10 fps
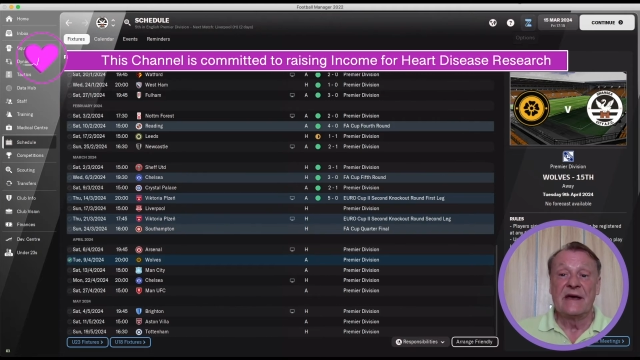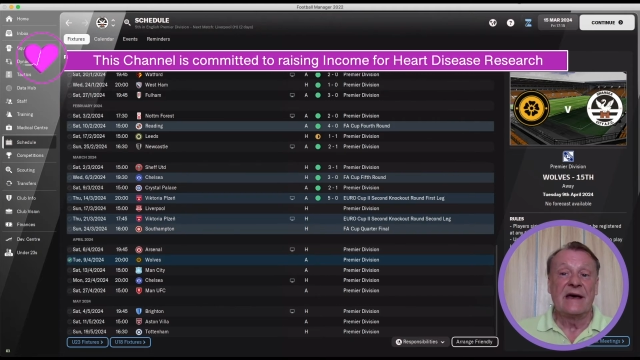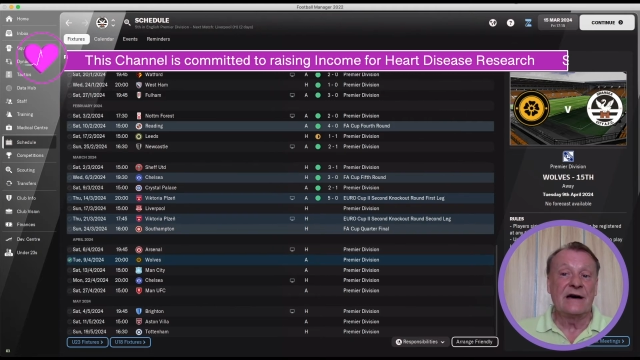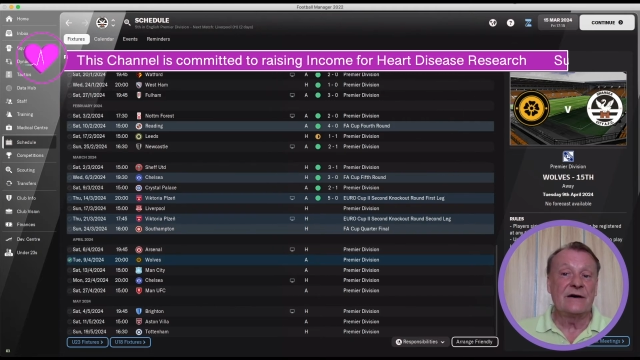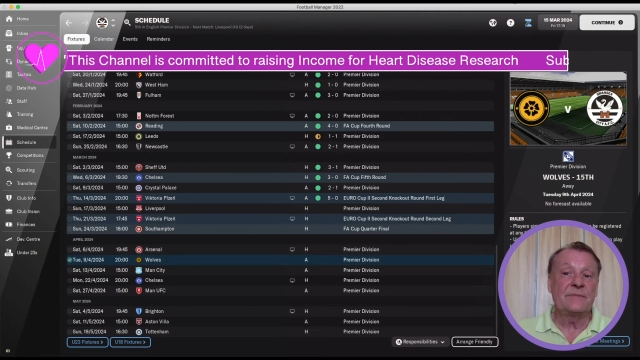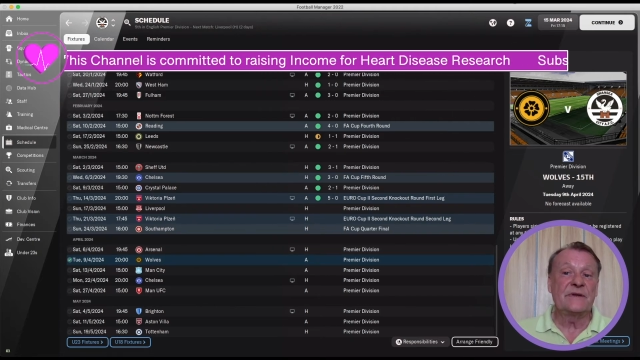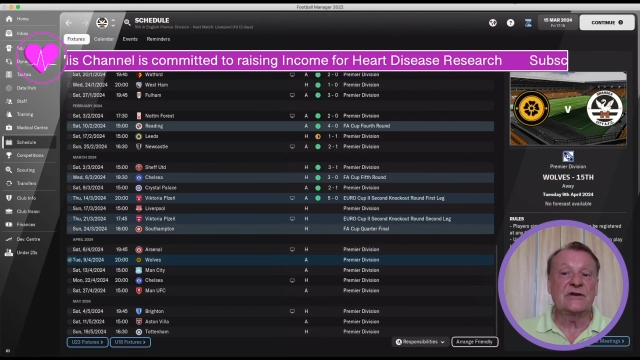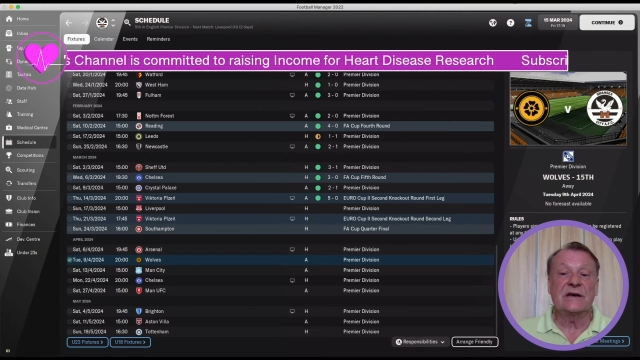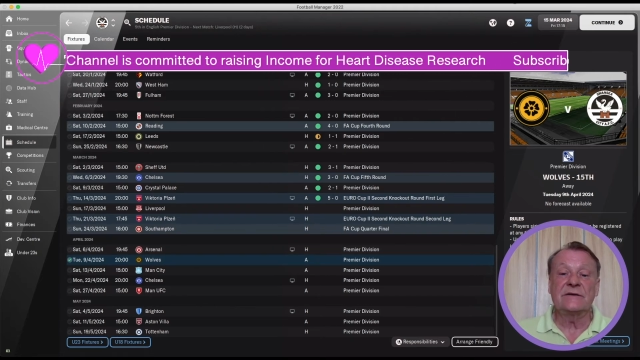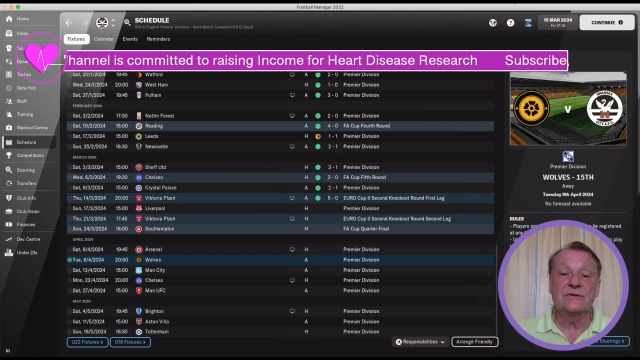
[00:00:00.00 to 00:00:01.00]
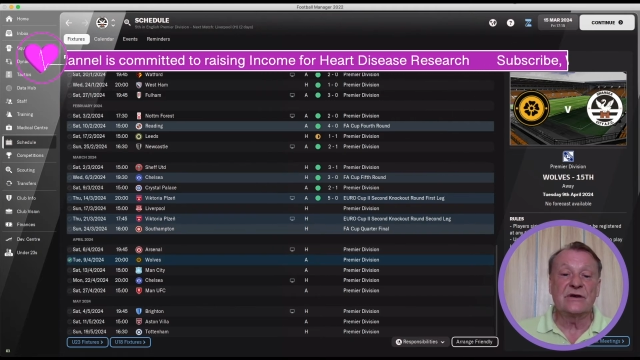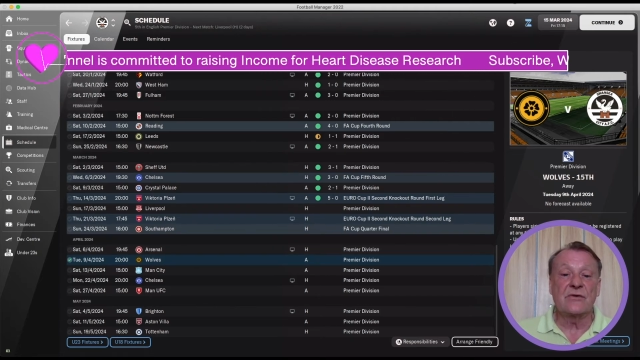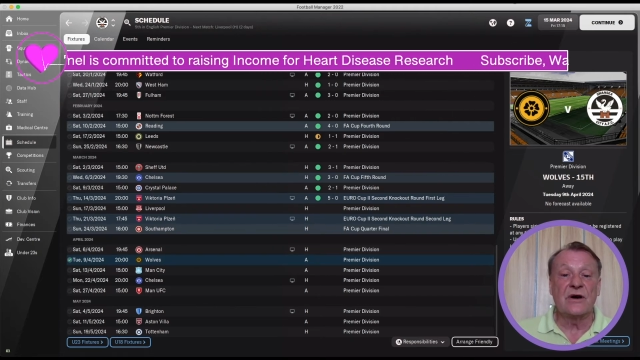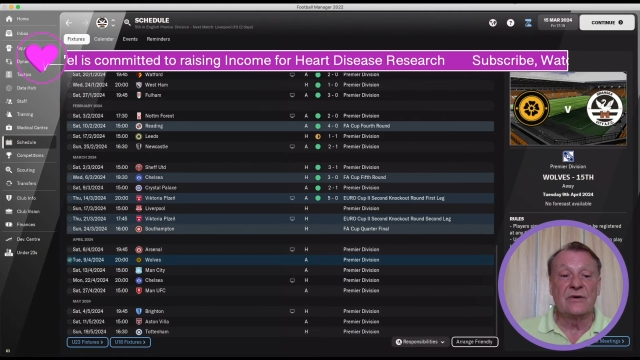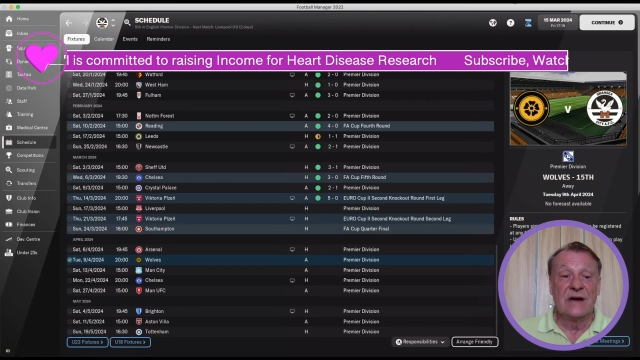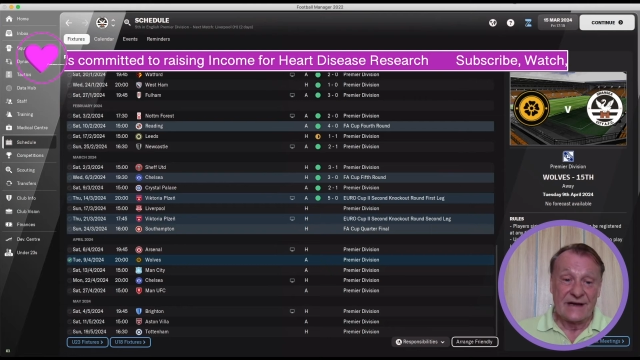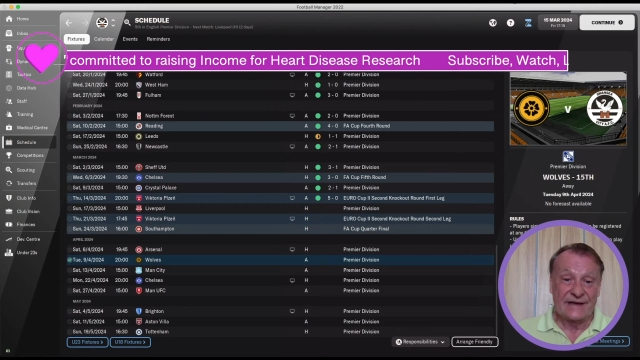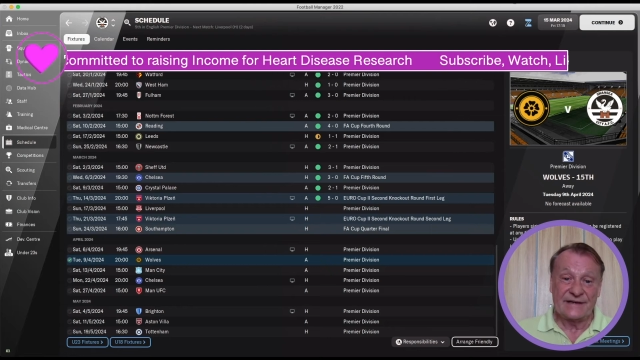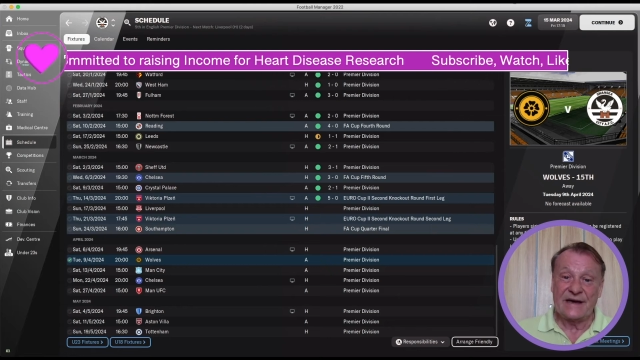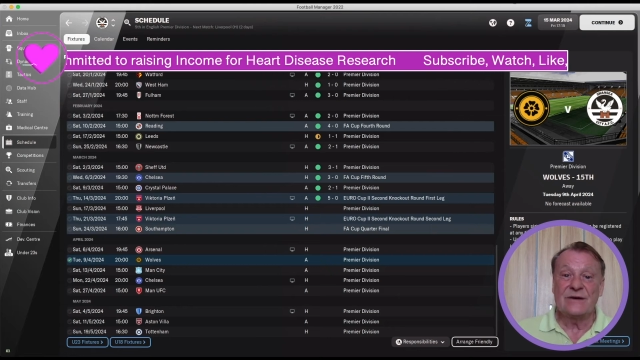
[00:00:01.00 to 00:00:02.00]
help the channel to grow
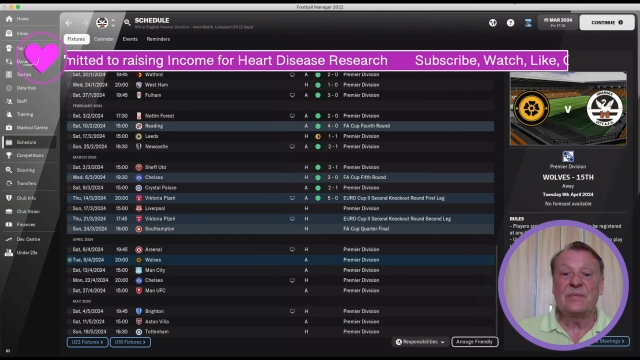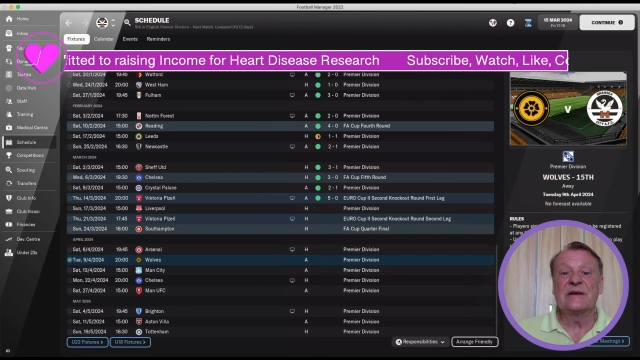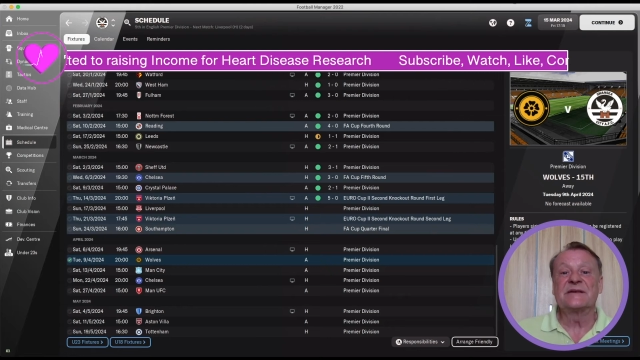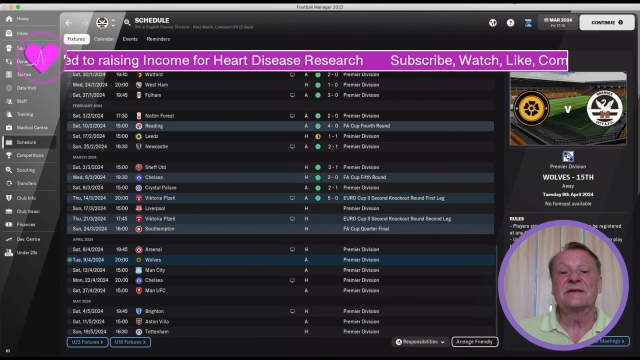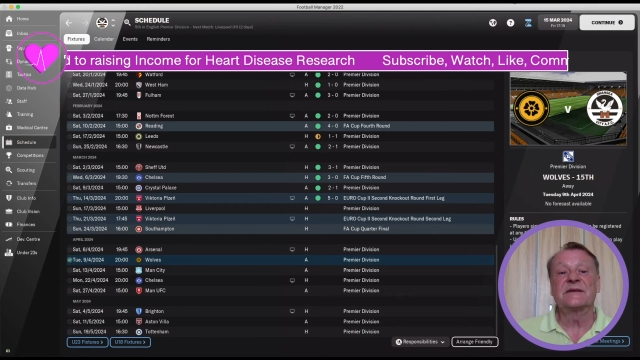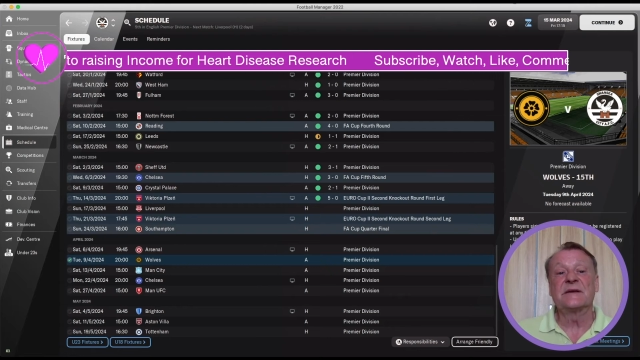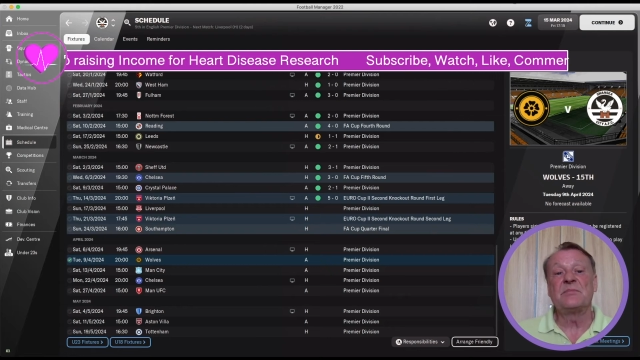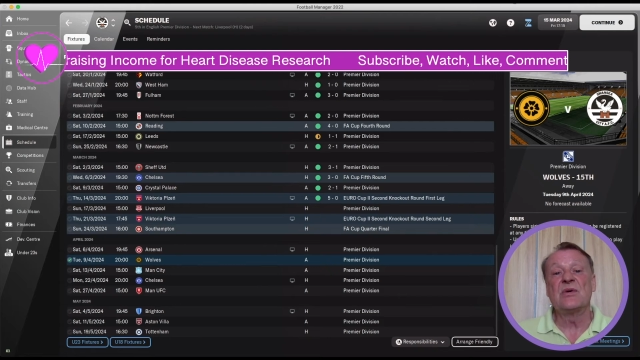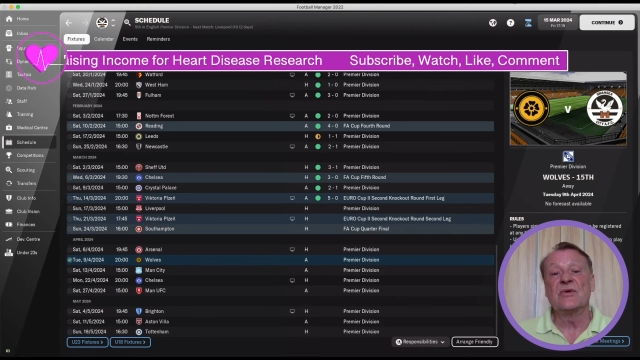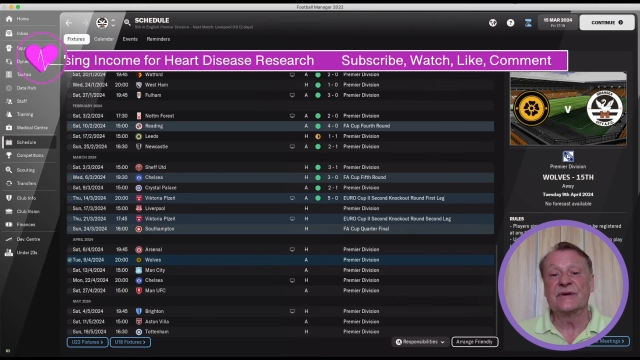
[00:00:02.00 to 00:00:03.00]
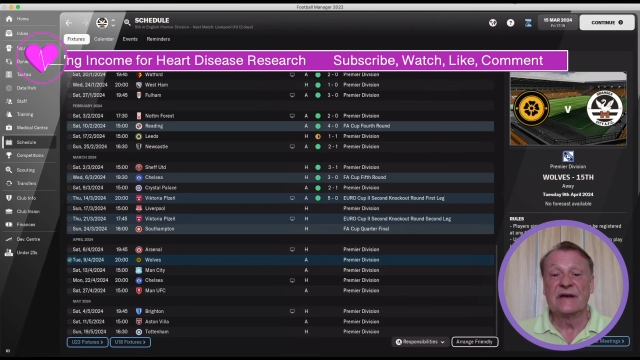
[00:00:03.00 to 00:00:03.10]
and help us to support